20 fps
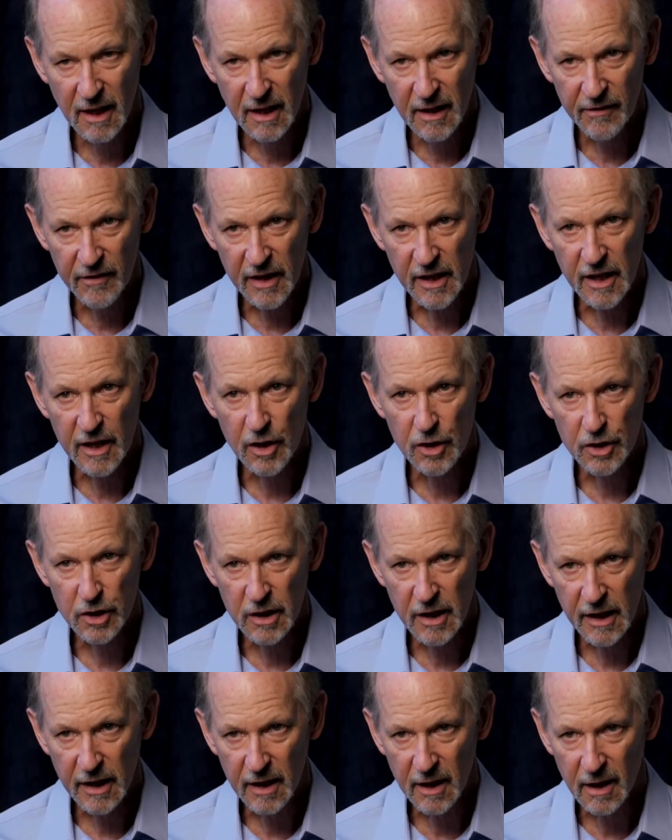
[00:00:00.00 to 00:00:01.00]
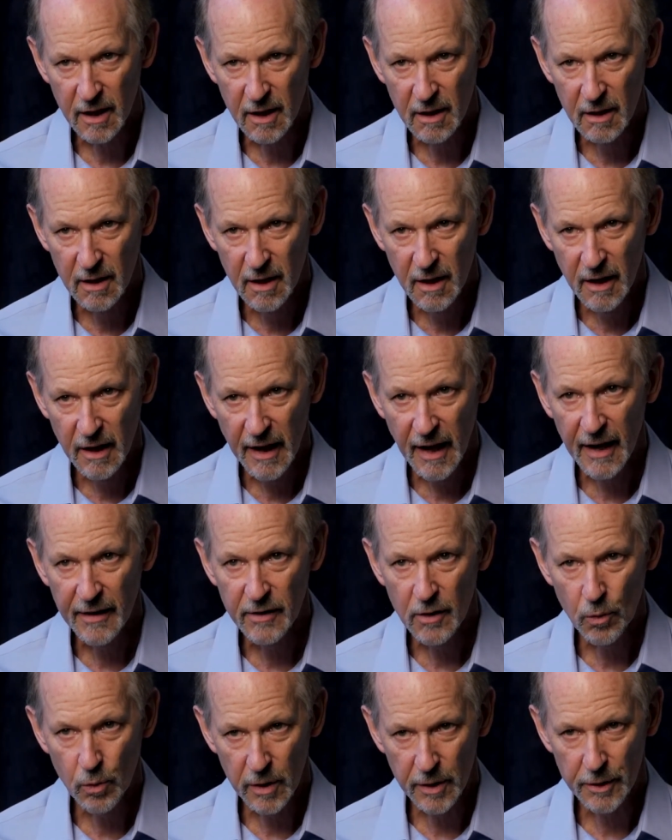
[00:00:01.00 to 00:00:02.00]
the ears to hear, and the
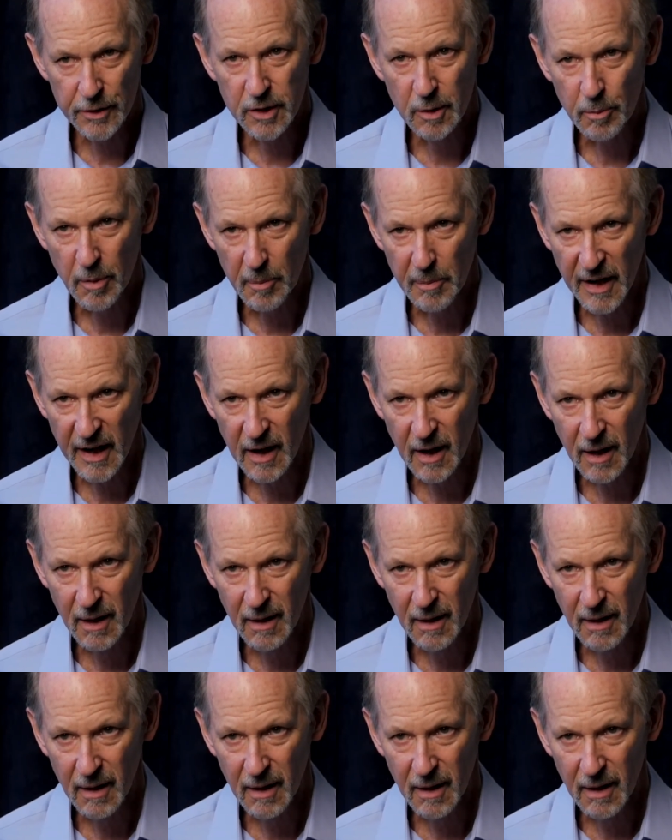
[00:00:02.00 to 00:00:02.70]
will to prepare.